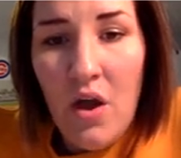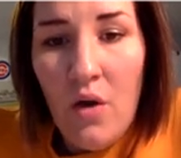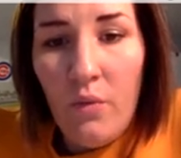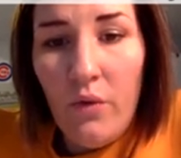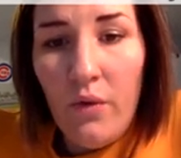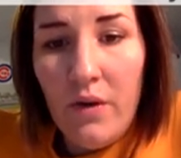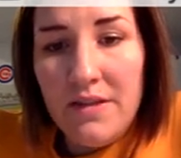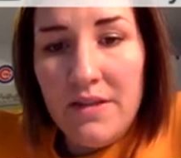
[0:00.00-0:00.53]

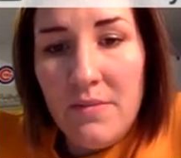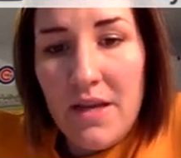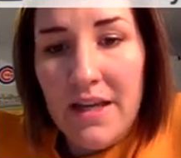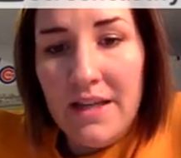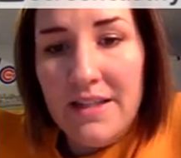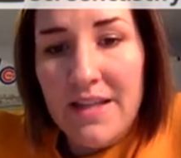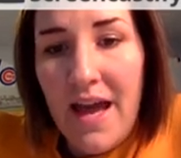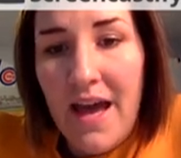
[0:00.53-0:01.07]
we're going to make
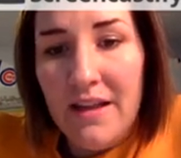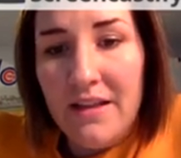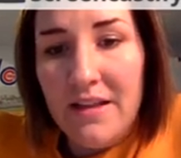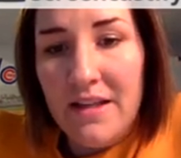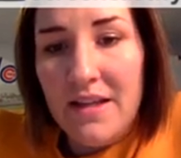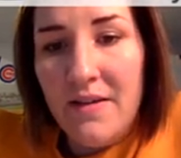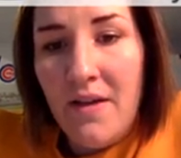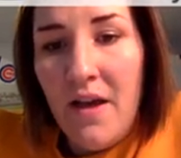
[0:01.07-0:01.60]
a
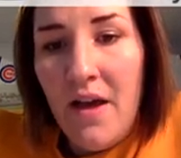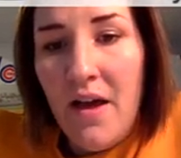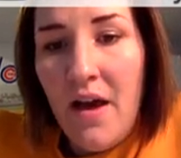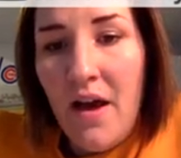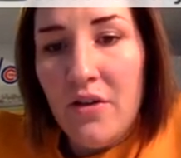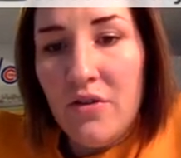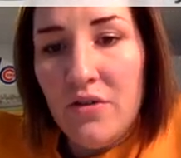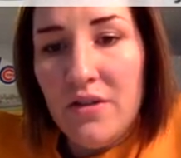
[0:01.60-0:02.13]
tally
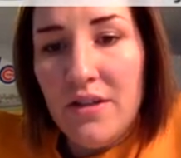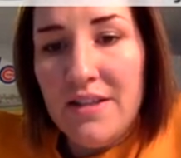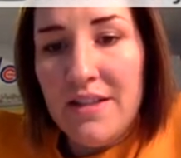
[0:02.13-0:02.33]
under the